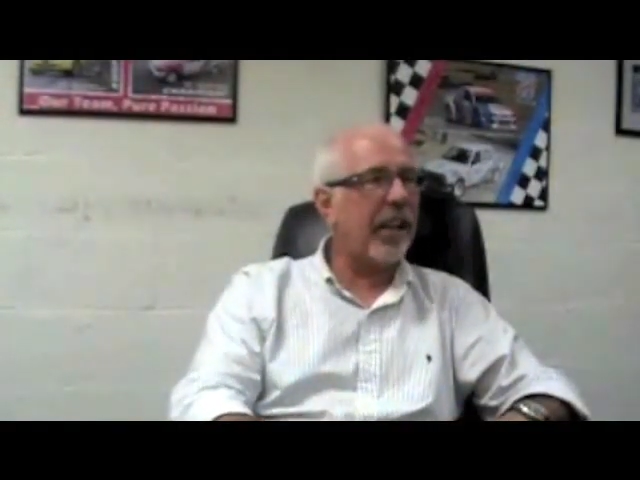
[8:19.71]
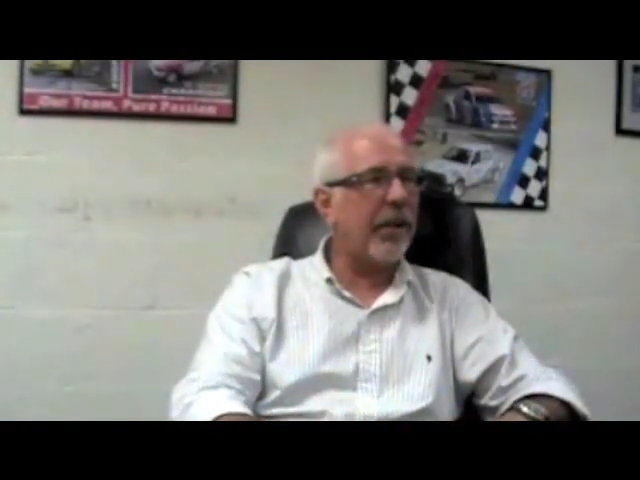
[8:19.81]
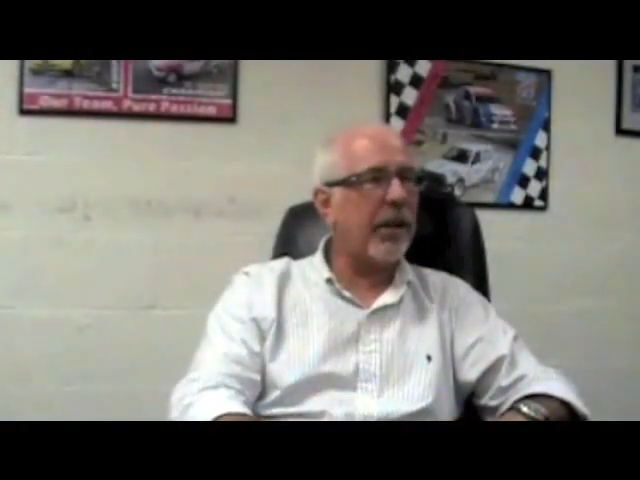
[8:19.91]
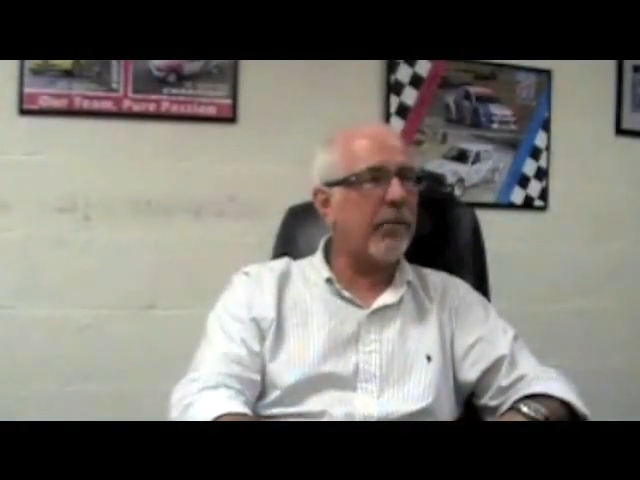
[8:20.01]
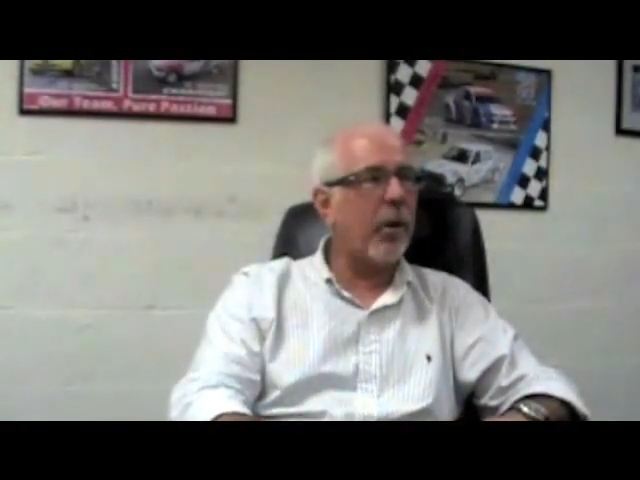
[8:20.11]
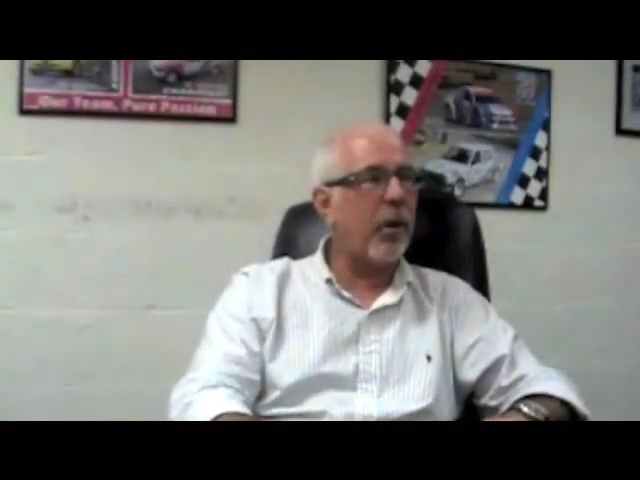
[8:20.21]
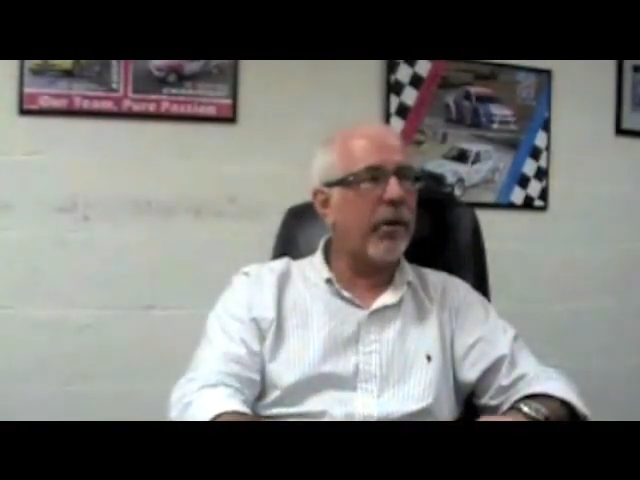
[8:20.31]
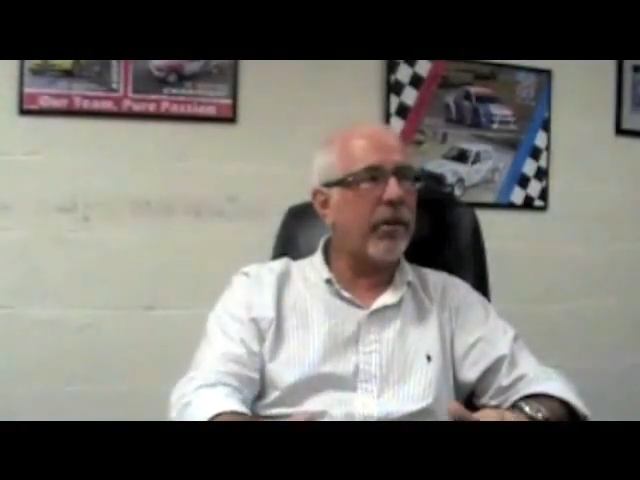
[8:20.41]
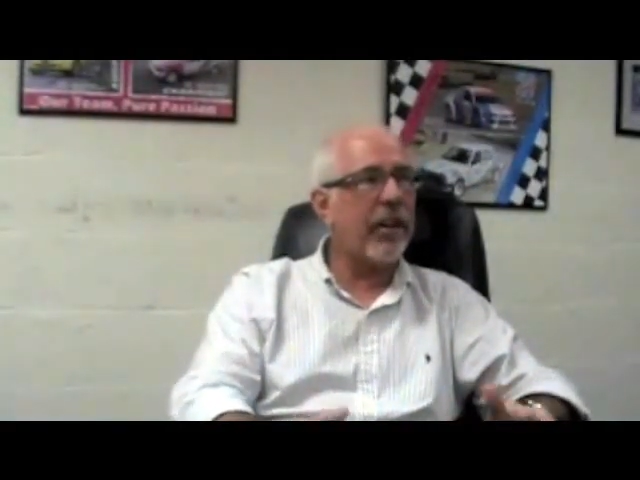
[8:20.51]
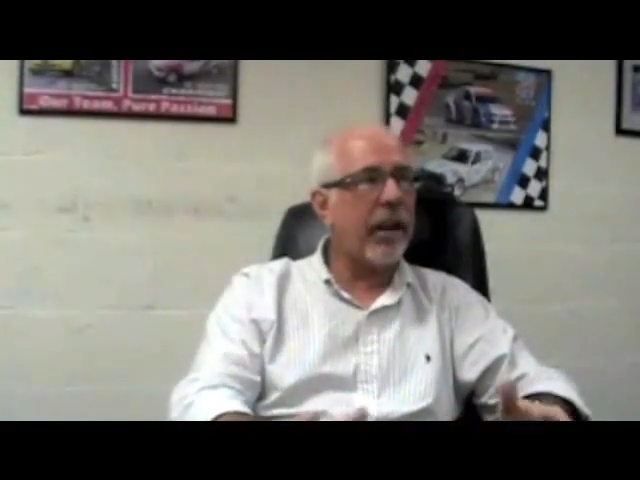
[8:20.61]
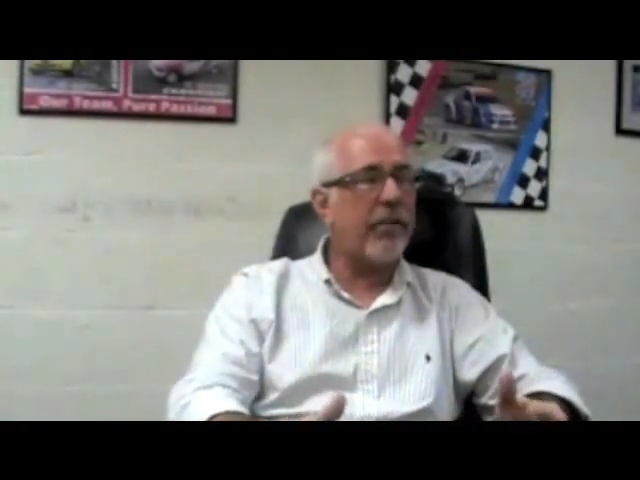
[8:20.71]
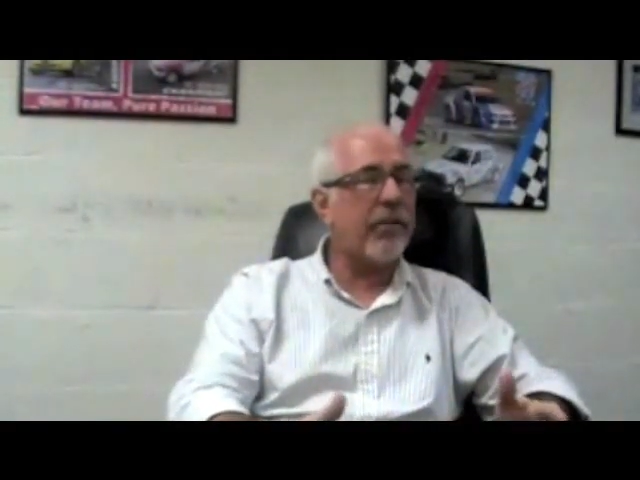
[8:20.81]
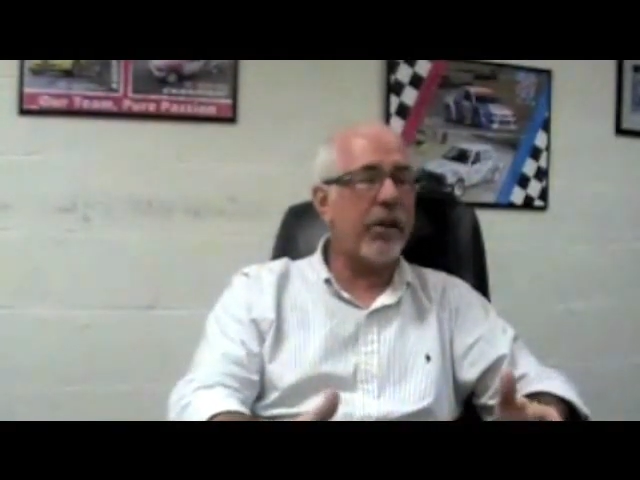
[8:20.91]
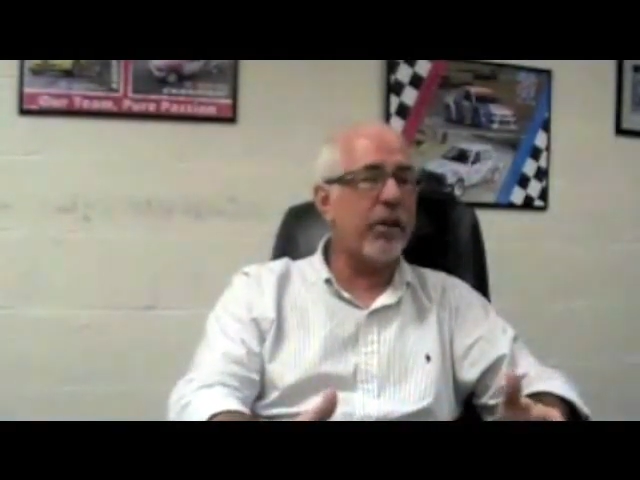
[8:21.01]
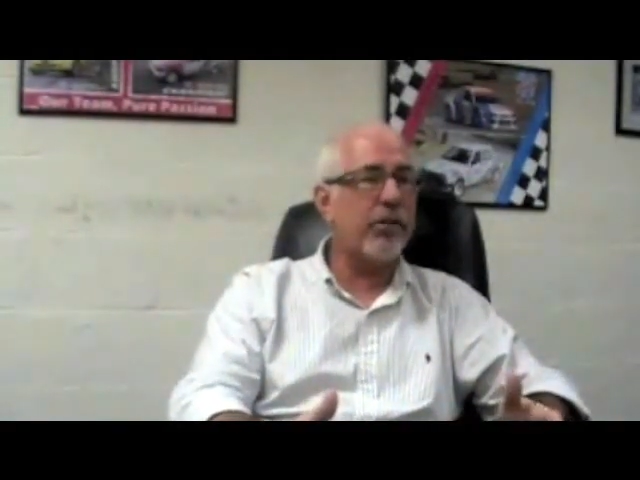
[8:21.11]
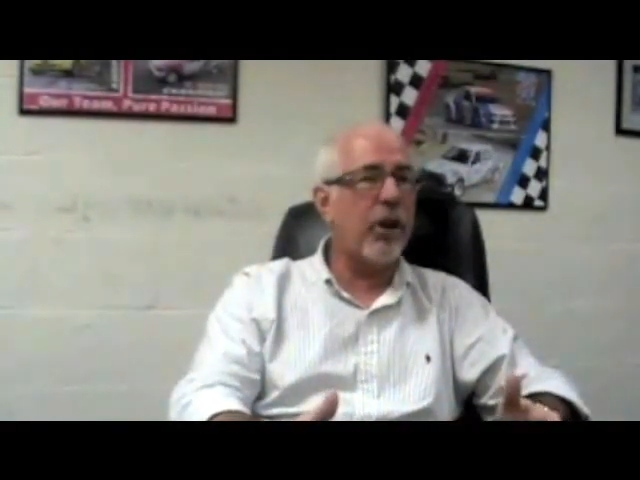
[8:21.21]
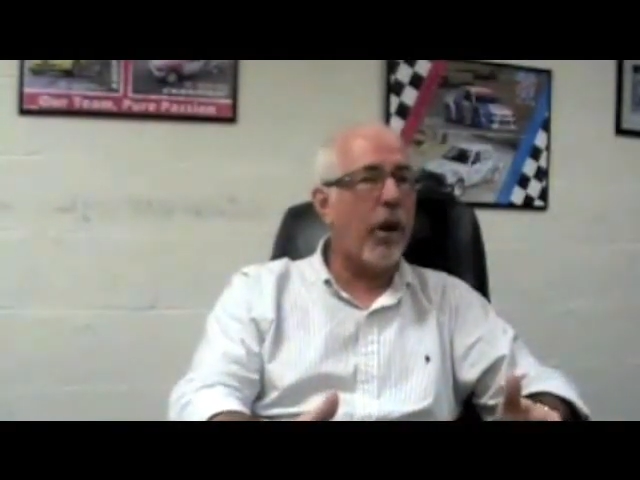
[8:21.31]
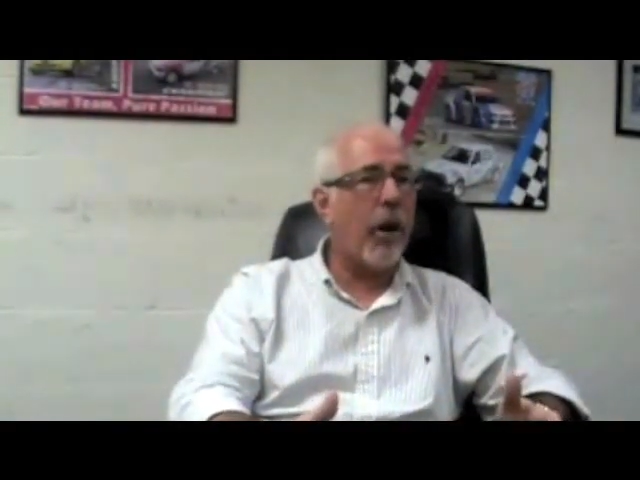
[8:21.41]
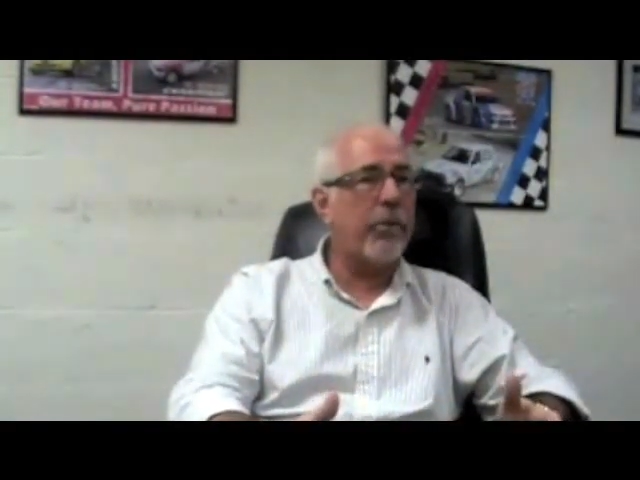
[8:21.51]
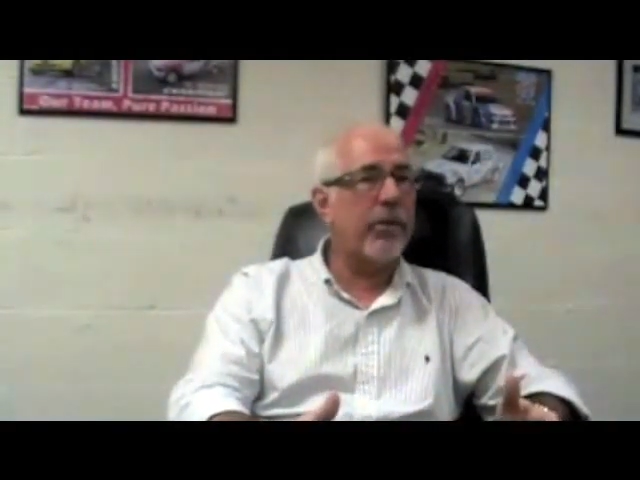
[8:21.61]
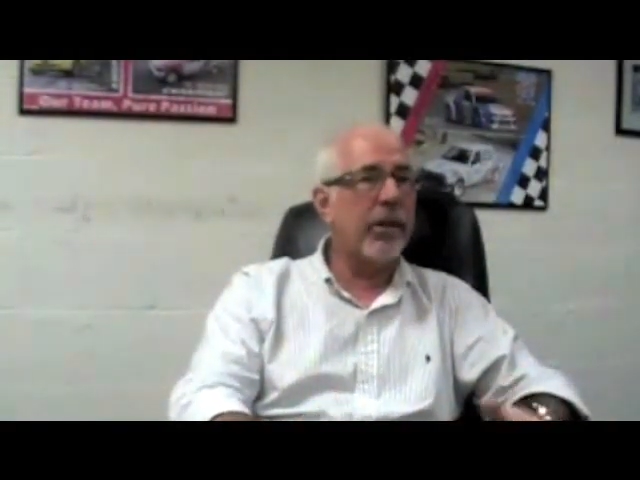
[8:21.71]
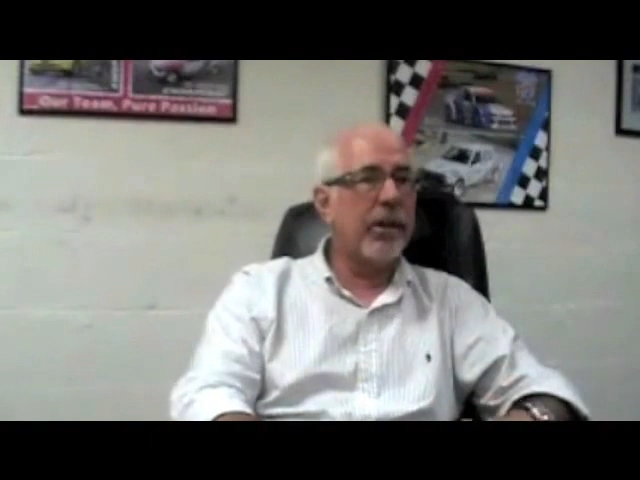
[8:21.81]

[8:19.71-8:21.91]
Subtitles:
I mean, both of us had very good jobs,